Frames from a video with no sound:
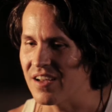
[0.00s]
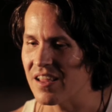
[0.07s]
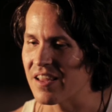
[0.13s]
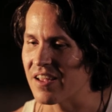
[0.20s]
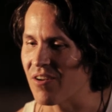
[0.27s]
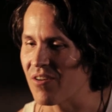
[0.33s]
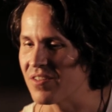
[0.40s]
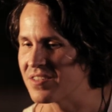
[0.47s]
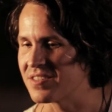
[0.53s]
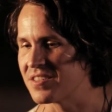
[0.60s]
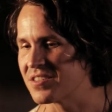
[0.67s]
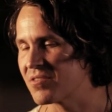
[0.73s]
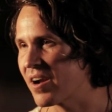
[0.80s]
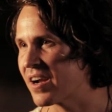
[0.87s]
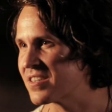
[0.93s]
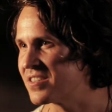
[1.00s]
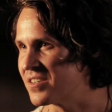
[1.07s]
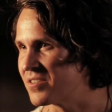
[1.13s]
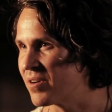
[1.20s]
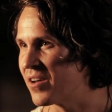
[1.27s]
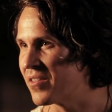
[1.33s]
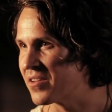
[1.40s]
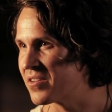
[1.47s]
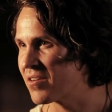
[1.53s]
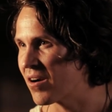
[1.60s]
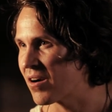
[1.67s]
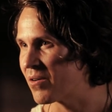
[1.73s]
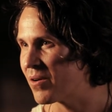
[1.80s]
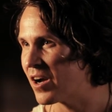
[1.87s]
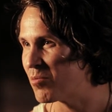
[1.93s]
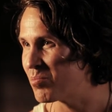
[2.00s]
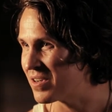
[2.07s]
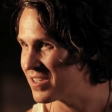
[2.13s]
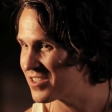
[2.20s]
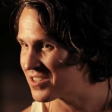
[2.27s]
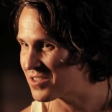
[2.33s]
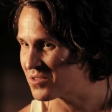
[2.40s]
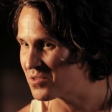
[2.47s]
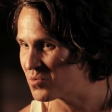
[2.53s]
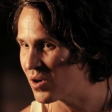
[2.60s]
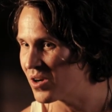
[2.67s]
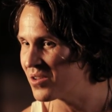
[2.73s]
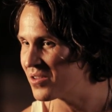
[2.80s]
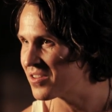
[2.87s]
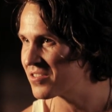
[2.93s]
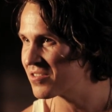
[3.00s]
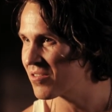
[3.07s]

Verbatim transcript: not let all this distraction drown the sorrow out, but just dwell in the